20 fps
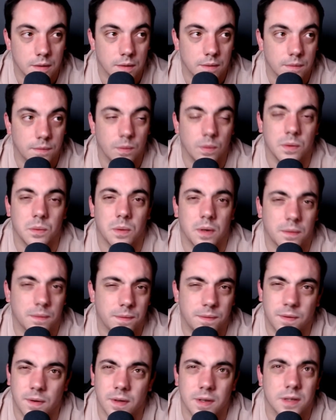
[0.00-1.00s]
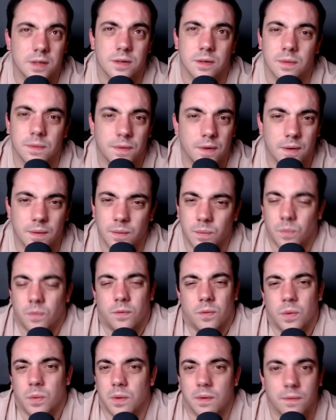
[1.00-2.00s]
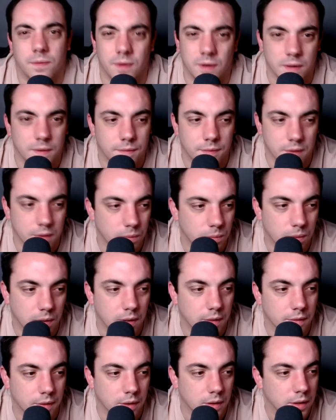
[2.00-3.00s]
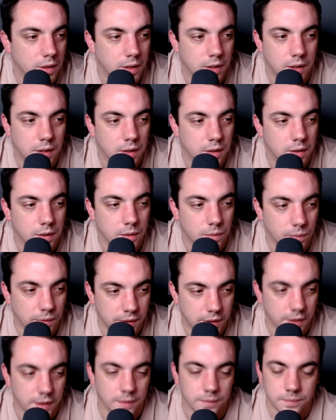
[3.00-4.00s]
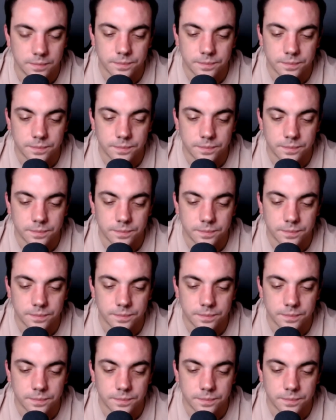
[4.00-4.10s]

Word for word: 41 of 32, 41 33, whatever. We did it.